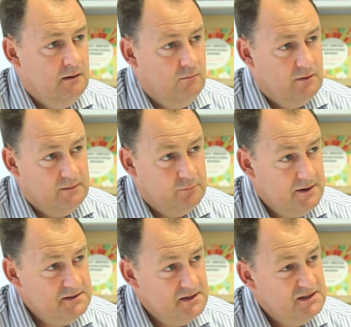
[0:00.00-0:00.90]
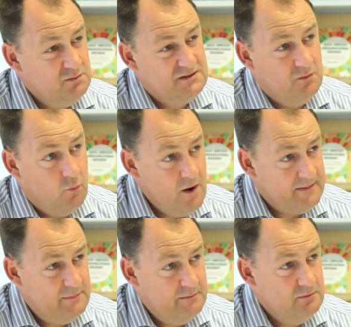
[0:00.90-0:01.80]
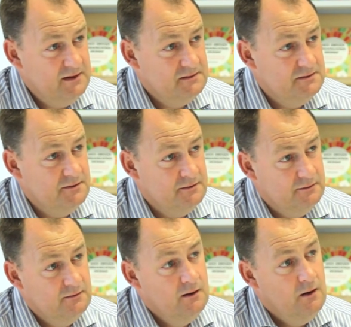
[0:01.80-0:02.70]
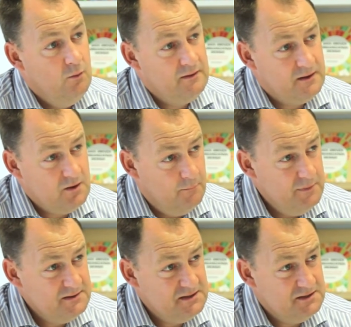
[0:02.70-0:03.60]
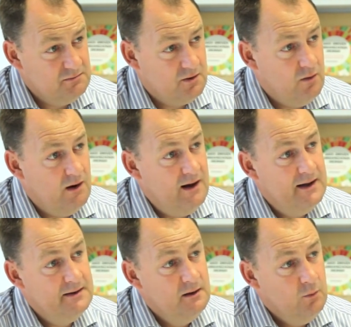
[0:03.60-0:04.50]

What are the processes, what's the work that people need to do, what are the competencies required,